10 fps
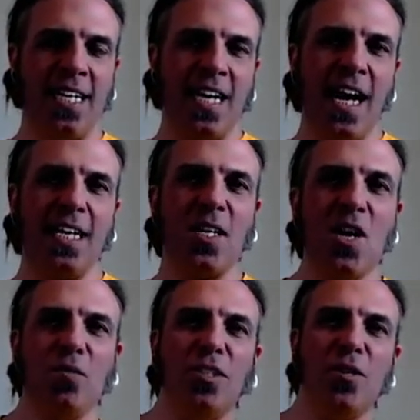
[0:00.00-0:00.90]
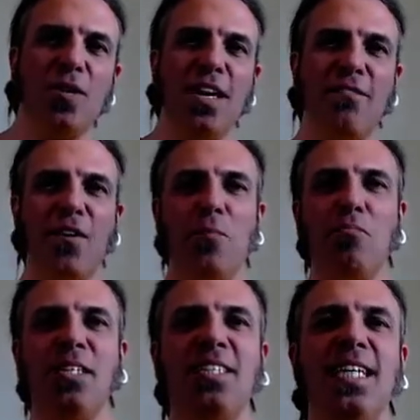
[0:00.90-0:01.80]
And we do live in
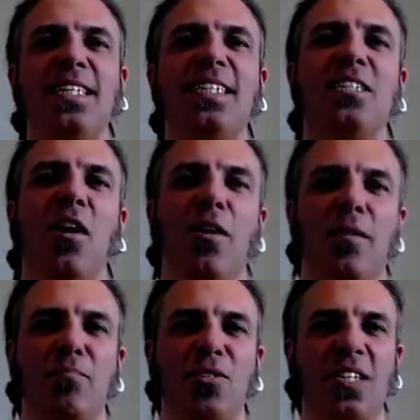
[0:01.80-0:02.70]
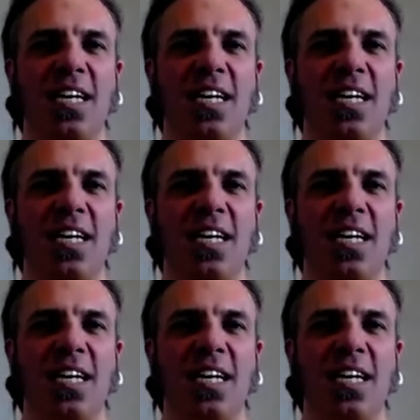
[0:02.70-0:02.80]
unprecedented times,